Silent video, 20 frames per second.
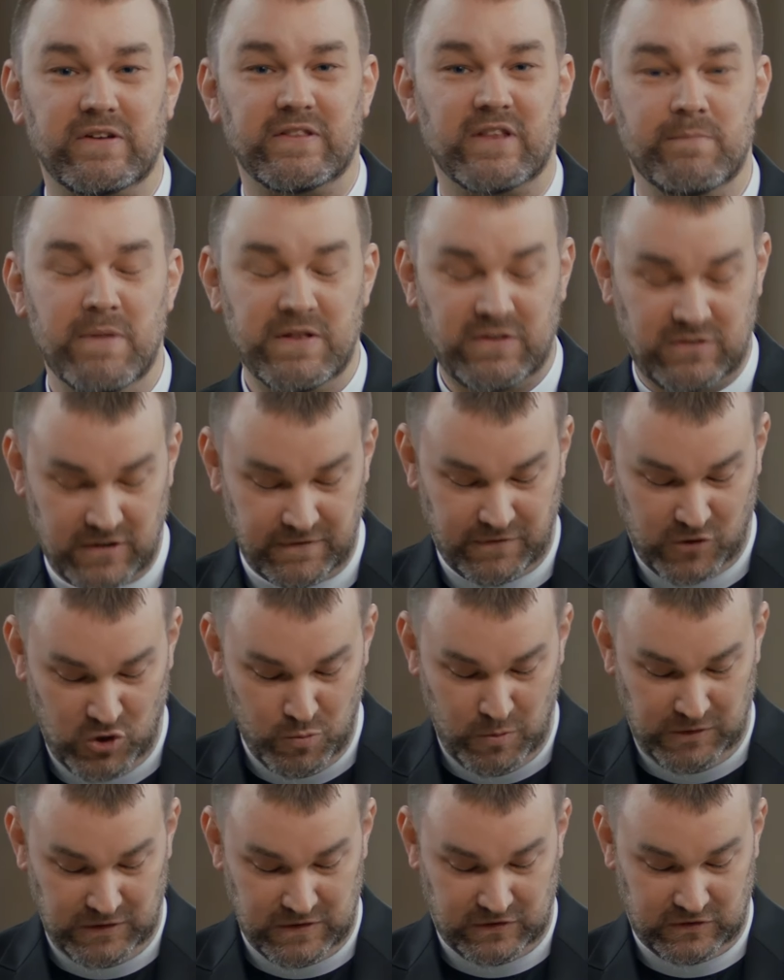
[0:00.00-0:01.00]
in the midst of
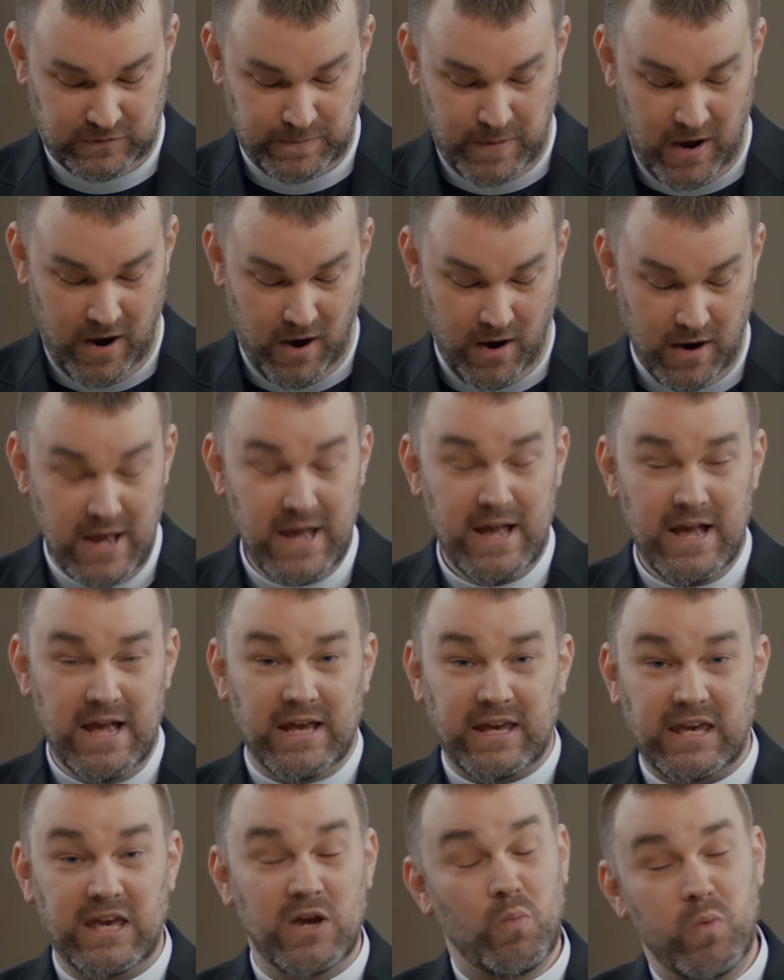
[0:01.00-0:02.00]
human despair,
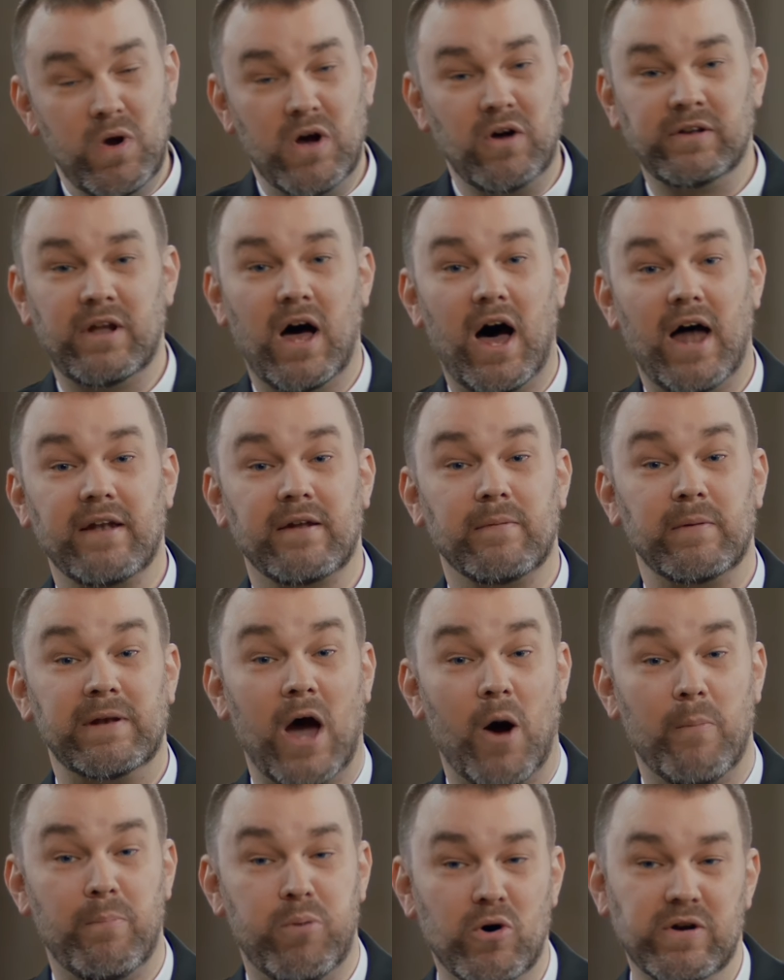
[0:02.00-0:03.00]
he will not
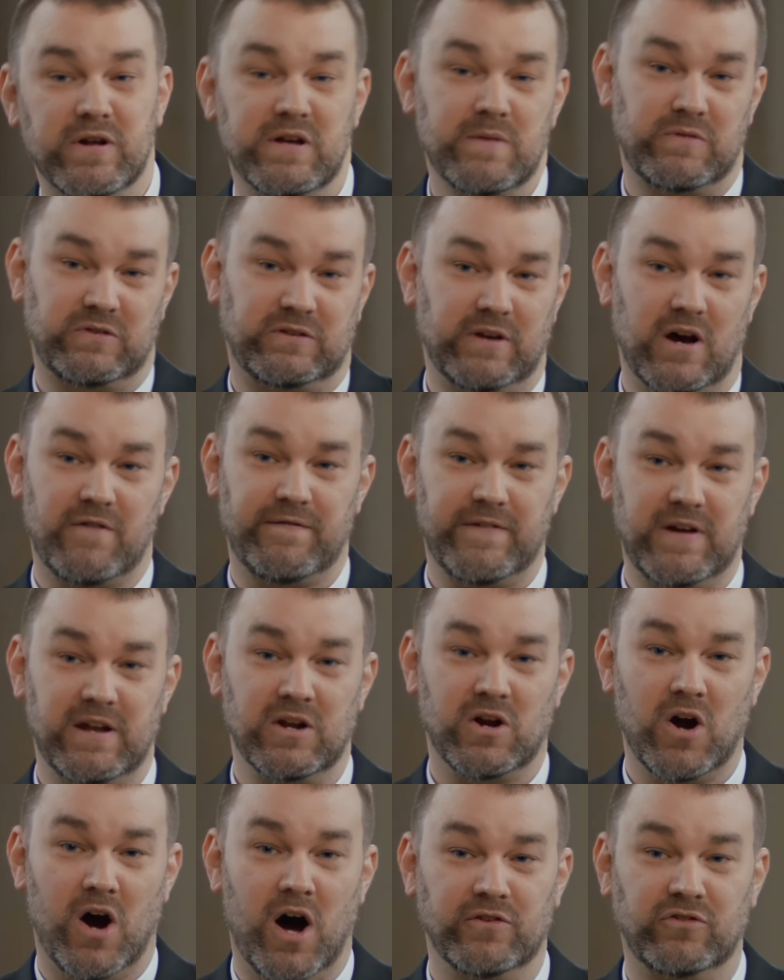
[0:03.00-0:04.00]
now put himself
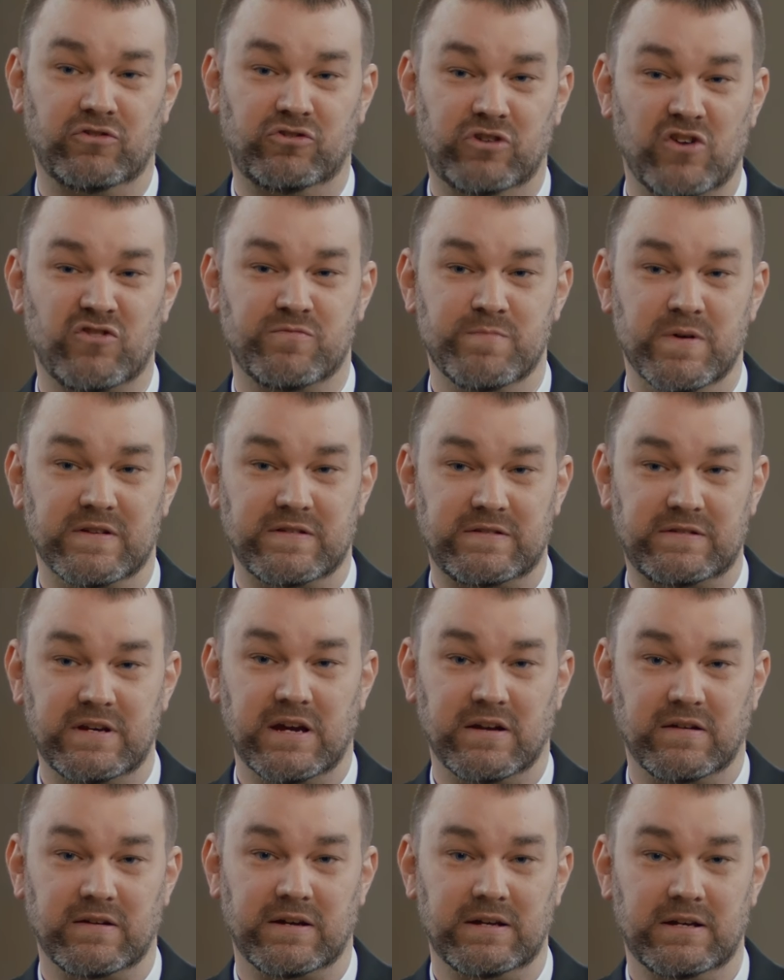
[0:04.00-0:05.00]
in God's judgment
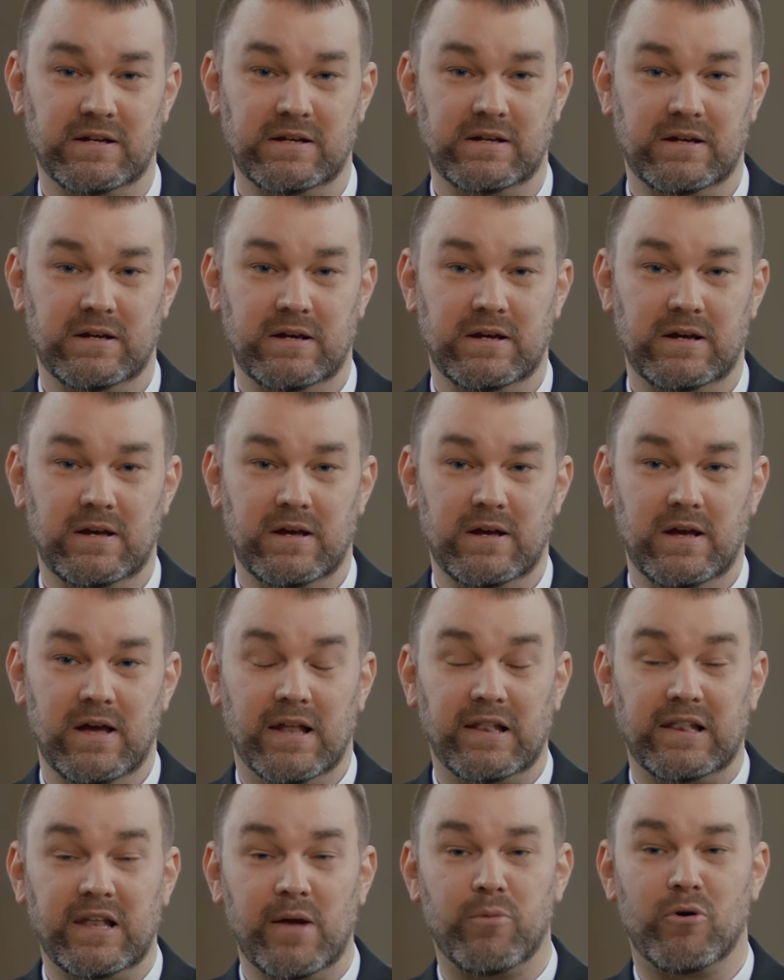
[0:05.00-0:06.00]
seat.
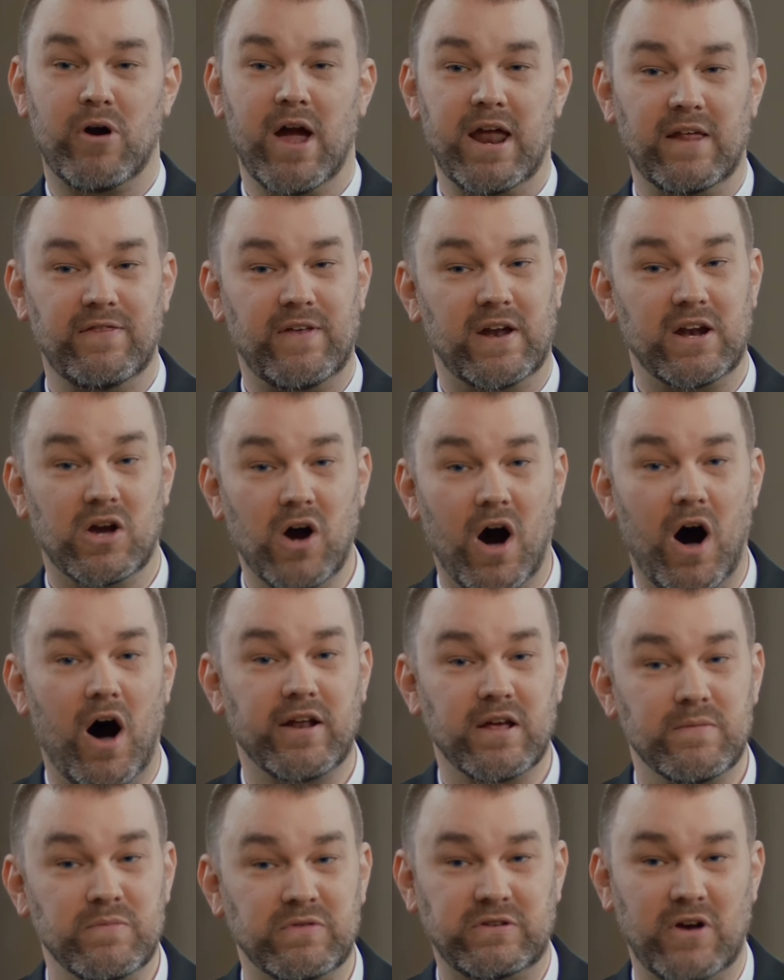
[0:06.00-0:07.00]
Liberated that
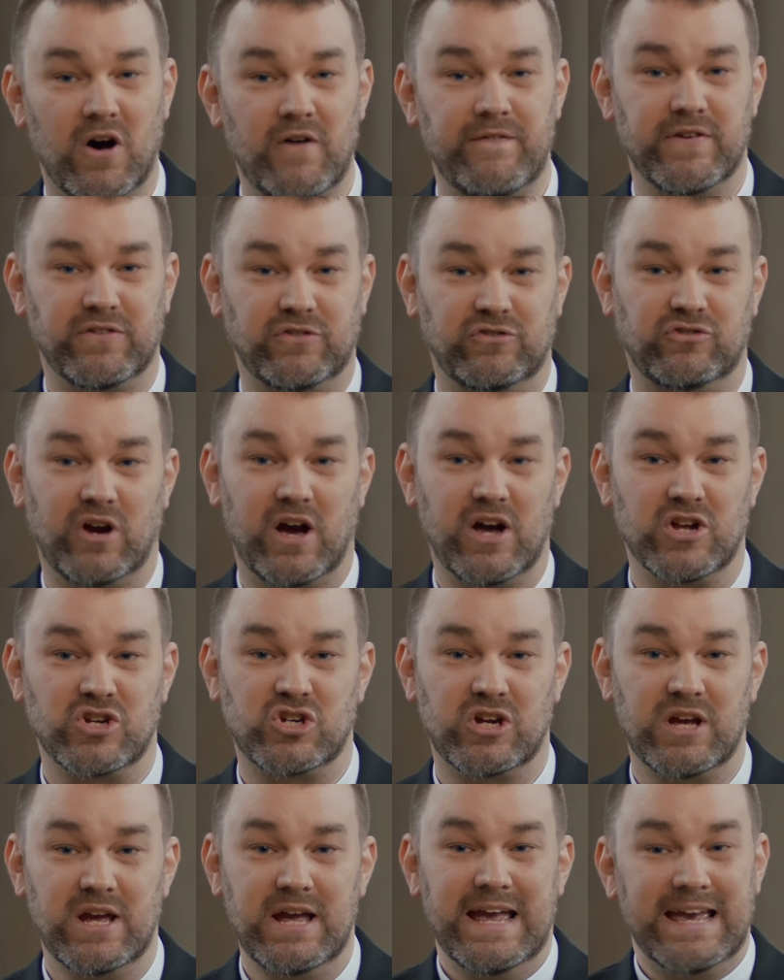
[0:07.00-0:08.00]
God himself is
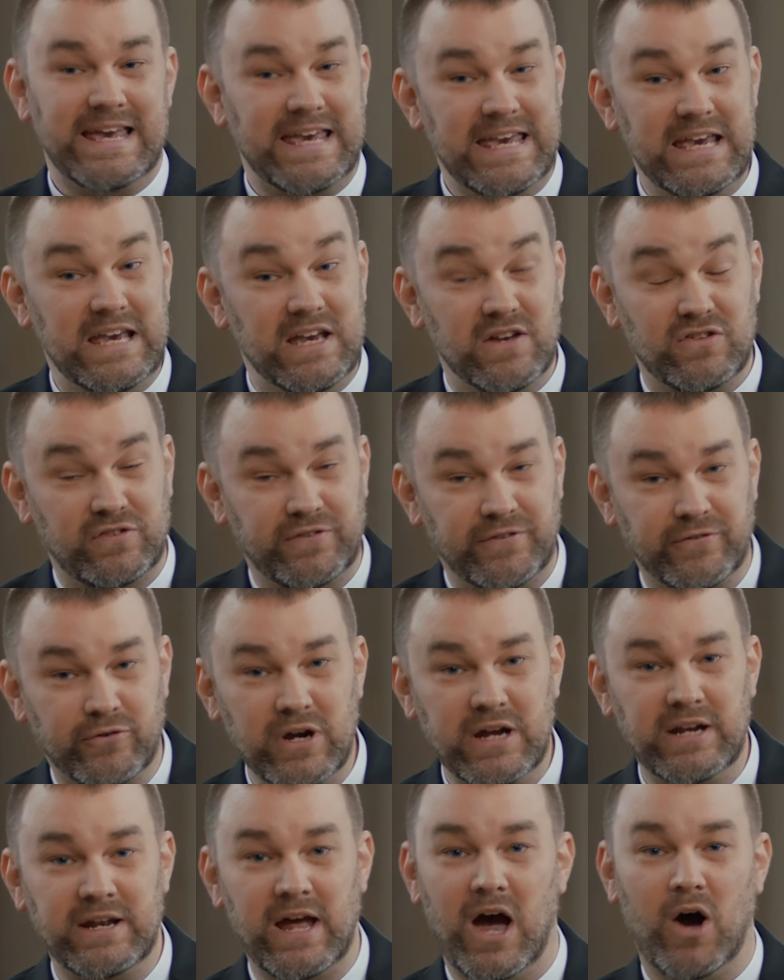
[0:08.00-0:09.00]
judge, he is
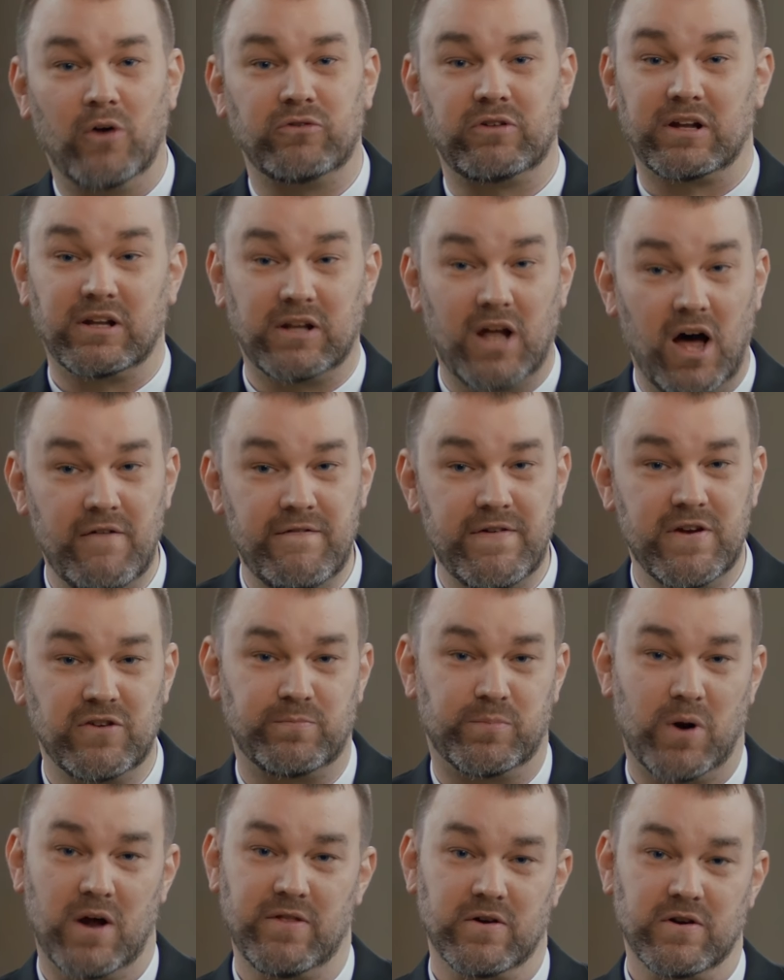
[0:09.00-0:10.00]
free now to love his
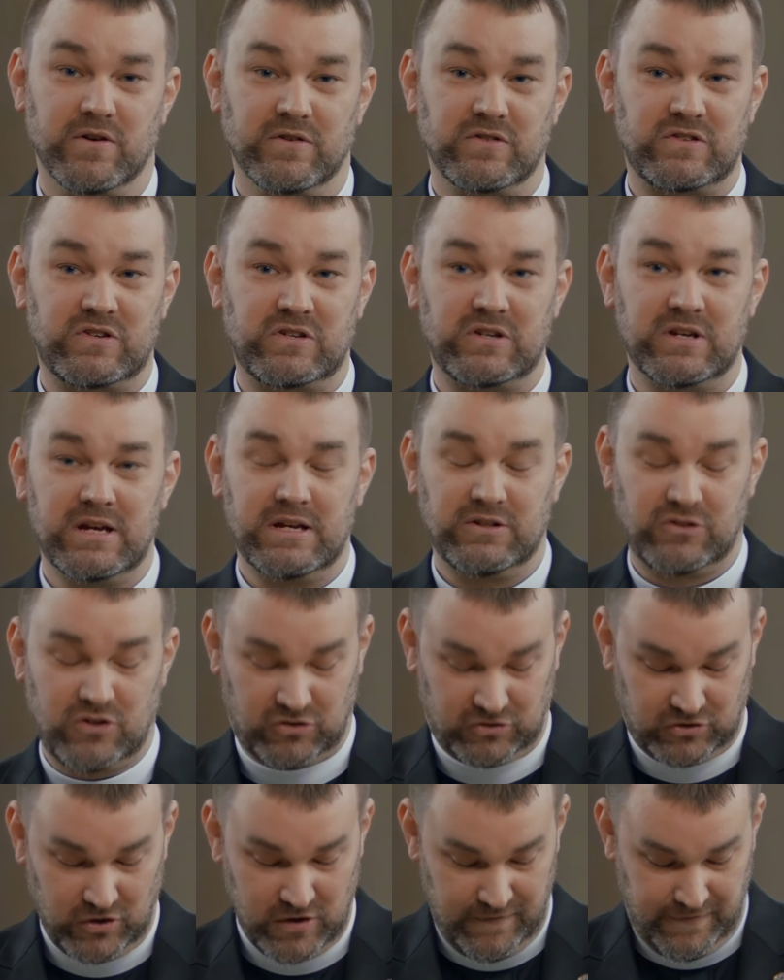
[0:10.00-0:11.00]
brothers, to
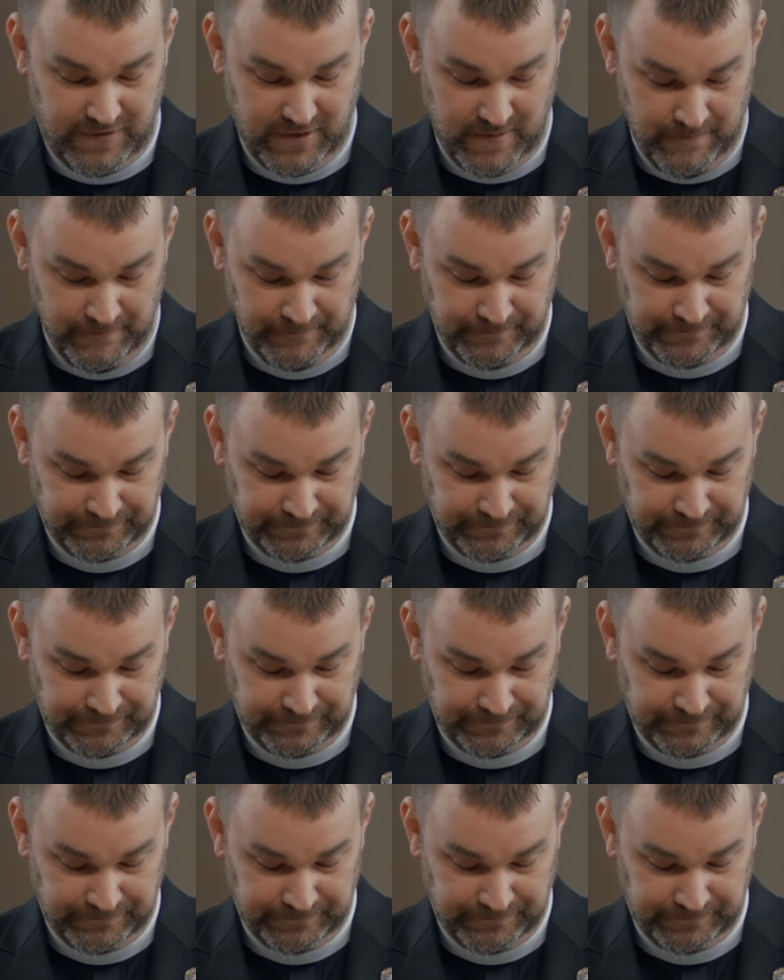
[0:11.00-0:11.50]
serve them.